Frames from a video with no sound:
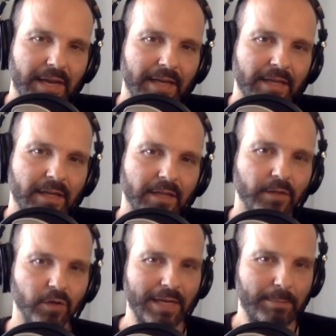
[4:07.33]
and a
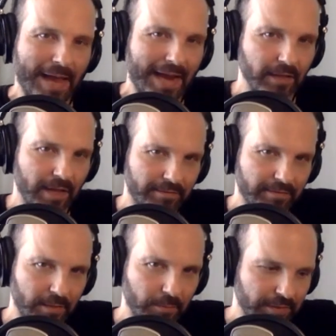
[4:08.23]
little like backline
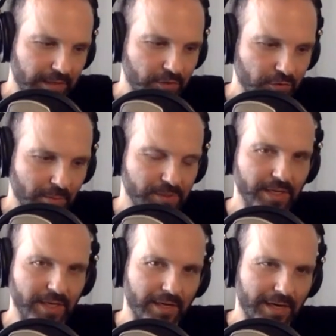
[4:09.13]
thing with like a drum
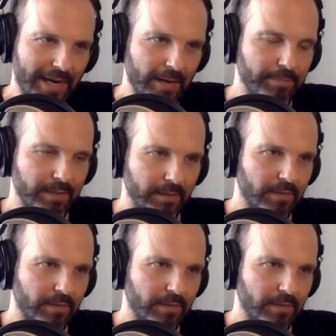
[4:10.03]
set and an amp and